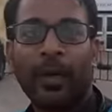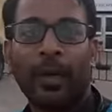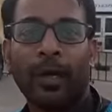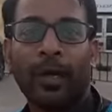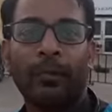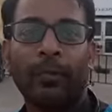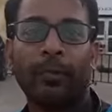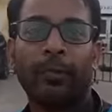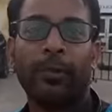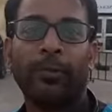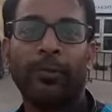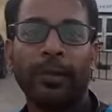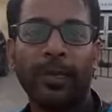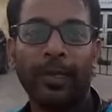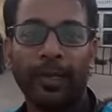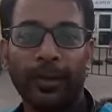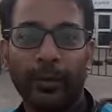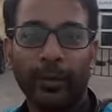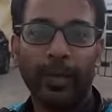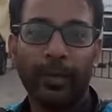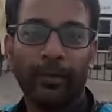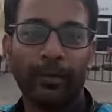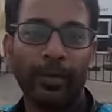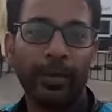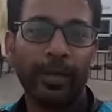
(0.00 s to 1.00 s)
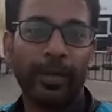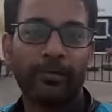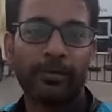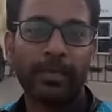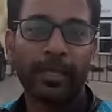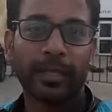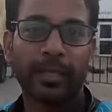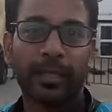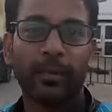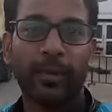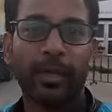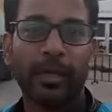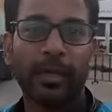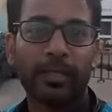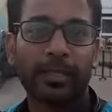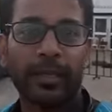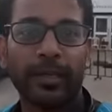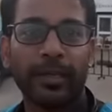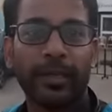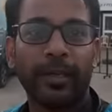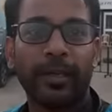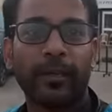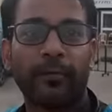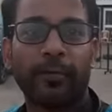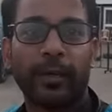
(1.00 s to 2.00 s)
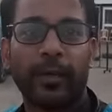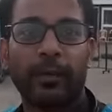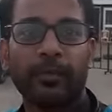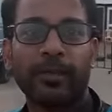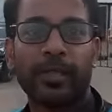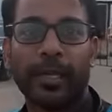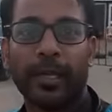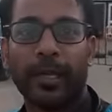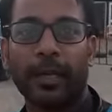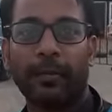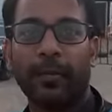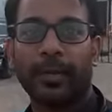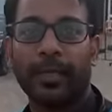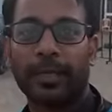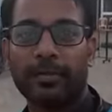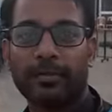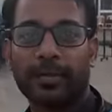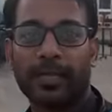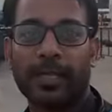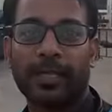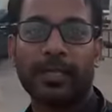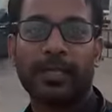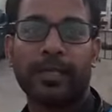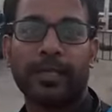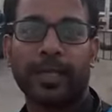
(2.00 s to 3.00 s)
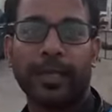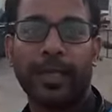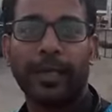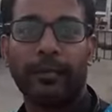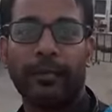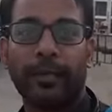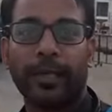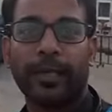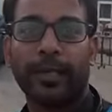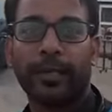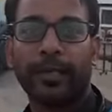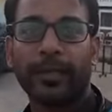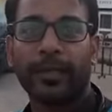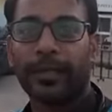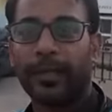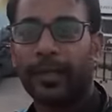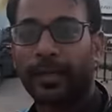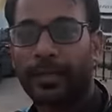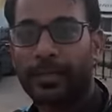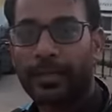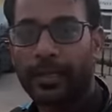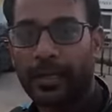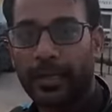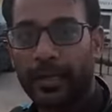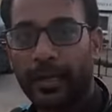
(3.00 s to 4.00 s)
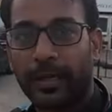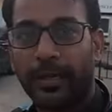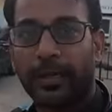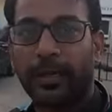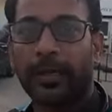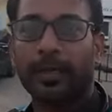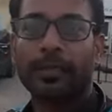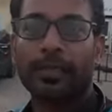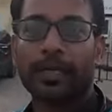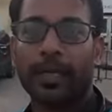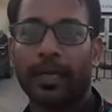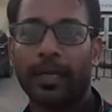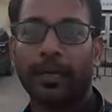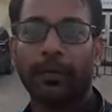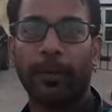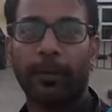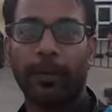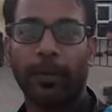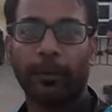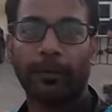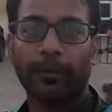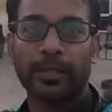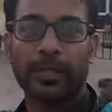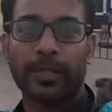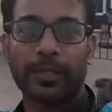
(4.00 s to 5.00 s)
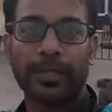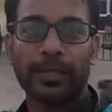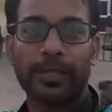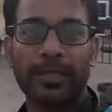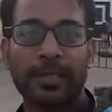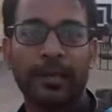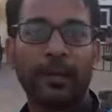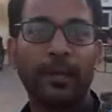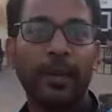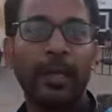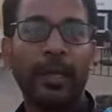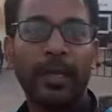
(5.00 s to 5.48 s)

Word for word: Hello everyone, very good evening. MC Tamilarasan here from Chennai Event MCs, Chennai Event Entertainers and Chennai Event Professionals.